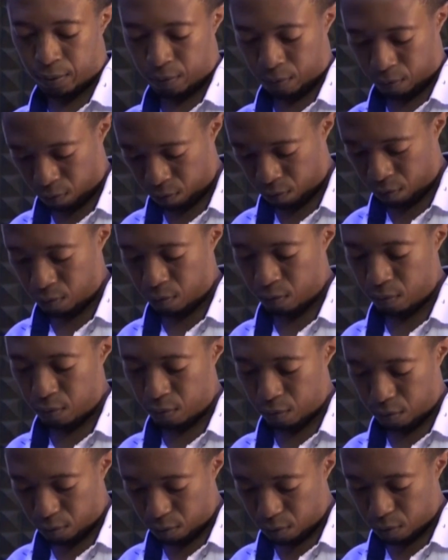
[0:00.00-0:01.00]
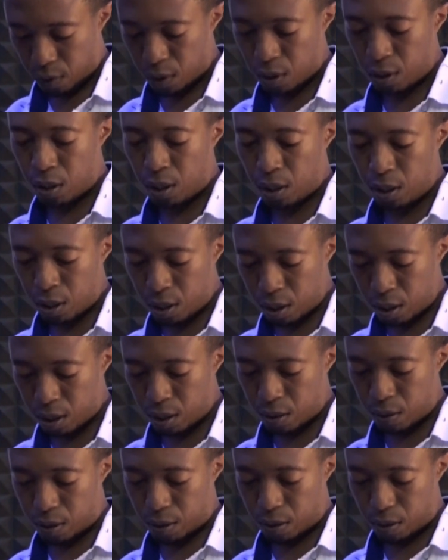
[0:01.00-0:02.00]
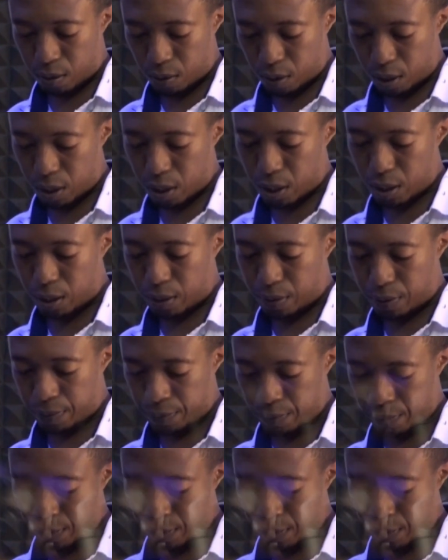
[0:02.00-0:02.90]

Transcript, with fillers: era nampa go ahead era kati Brian Weiyz